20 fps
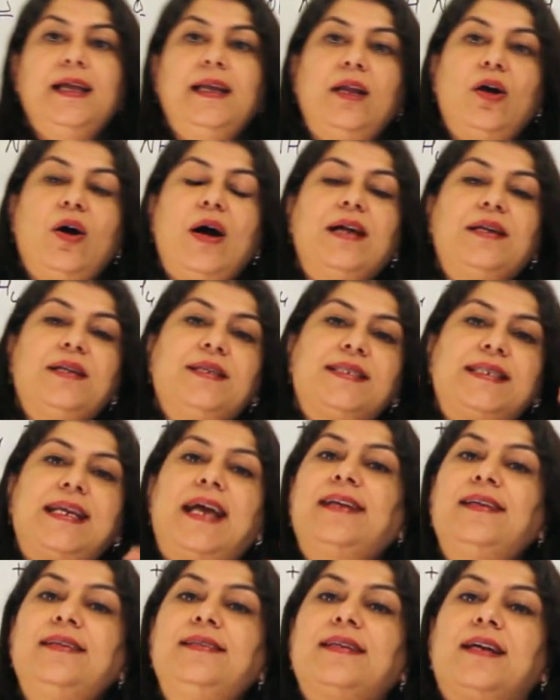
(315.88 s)
Now, under
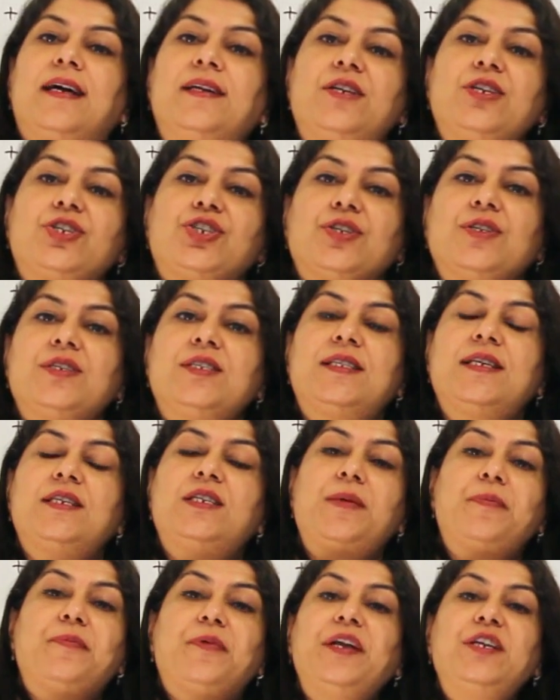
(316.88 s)
standard conditions, the
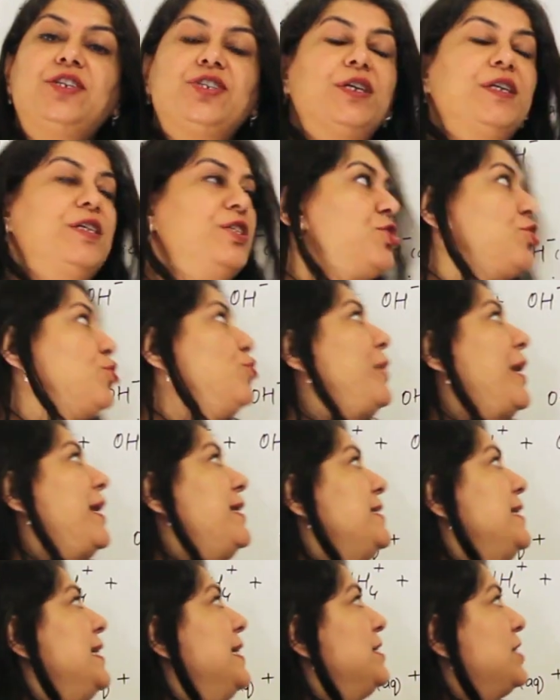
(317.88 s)
temperature is
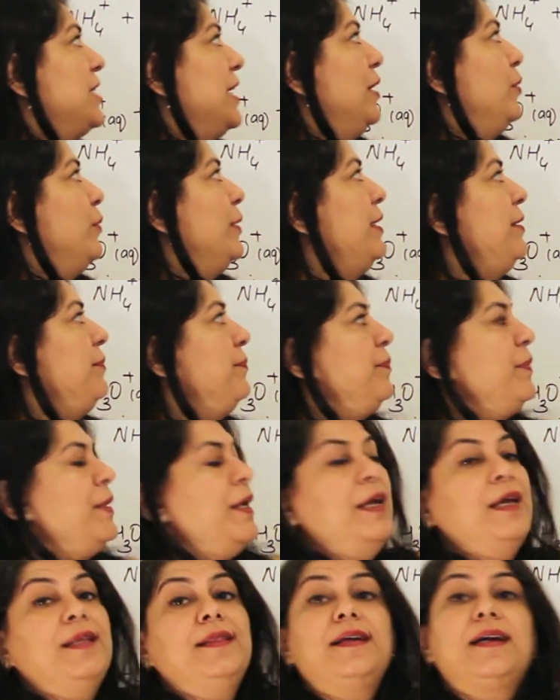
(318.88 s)
298 Kelvin.
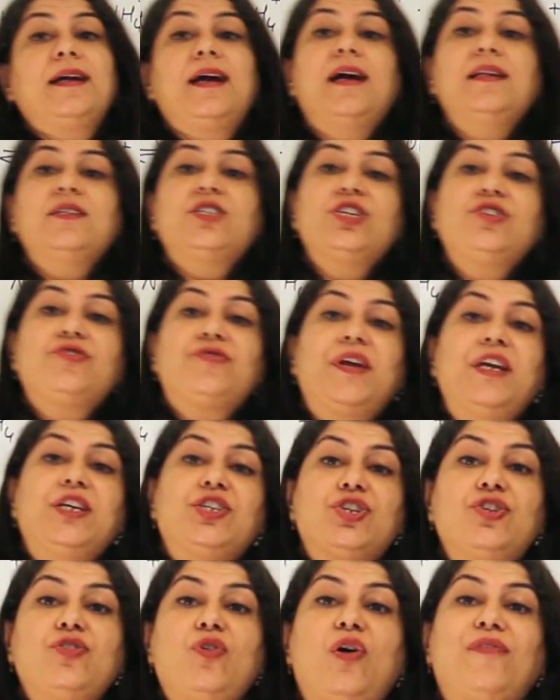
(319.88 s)
The
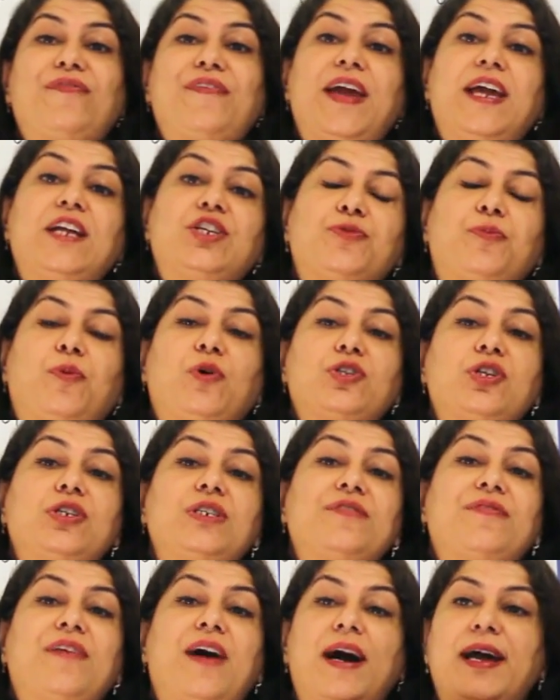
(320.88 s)
concentration of H
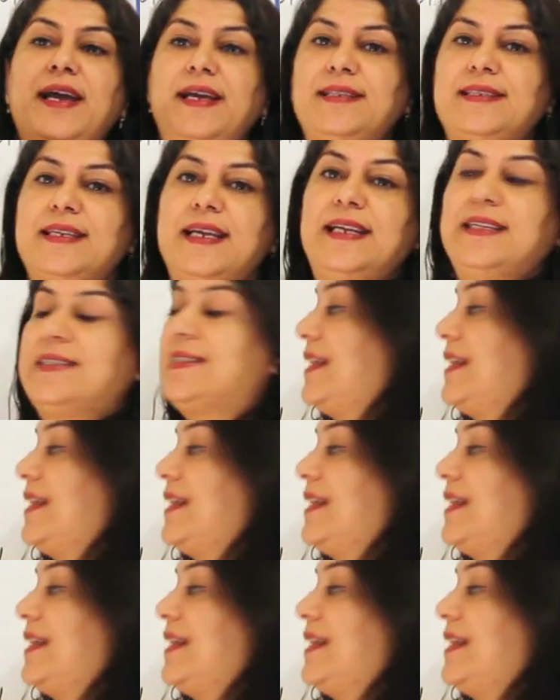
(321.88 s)
positive ions in